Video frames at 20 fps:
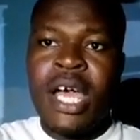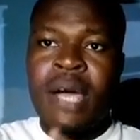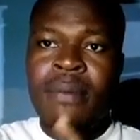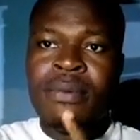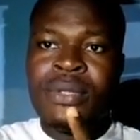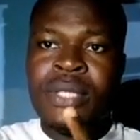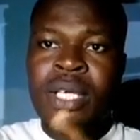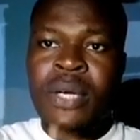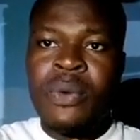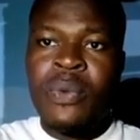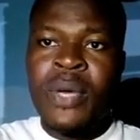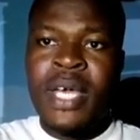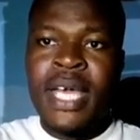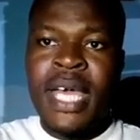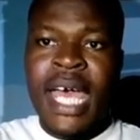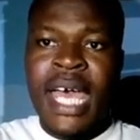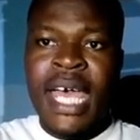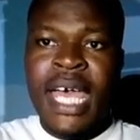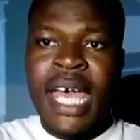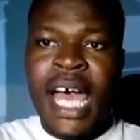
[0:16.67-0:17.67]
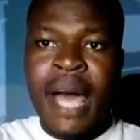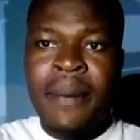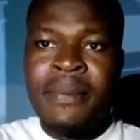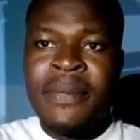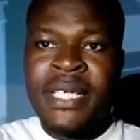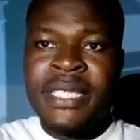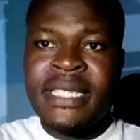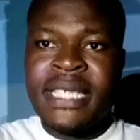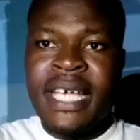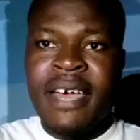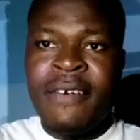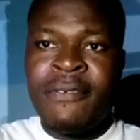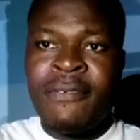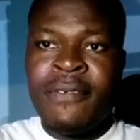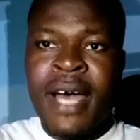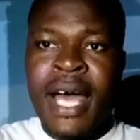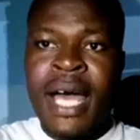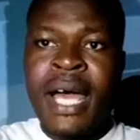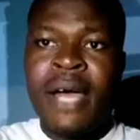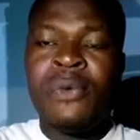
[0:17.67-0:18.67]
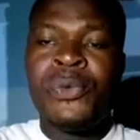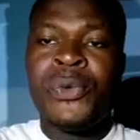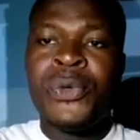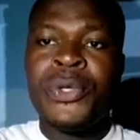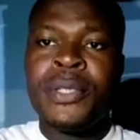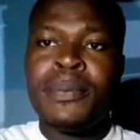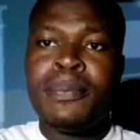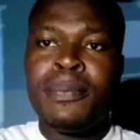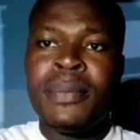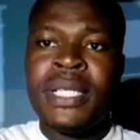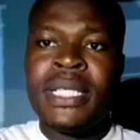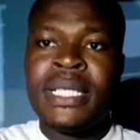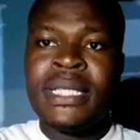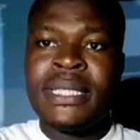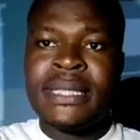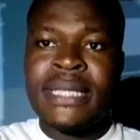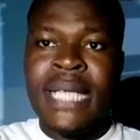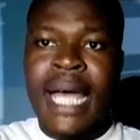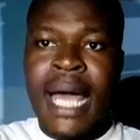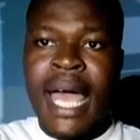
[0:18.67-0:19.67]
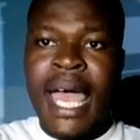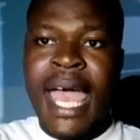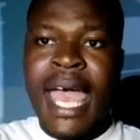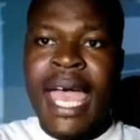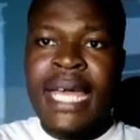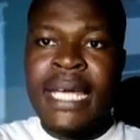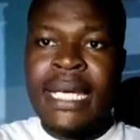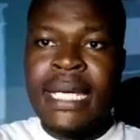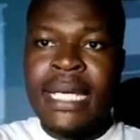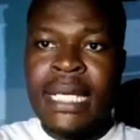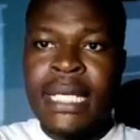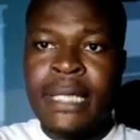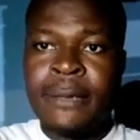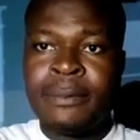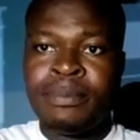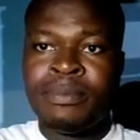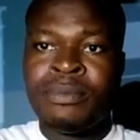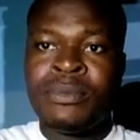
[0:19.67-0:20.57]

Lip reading: Abusia we a update a fat road minister any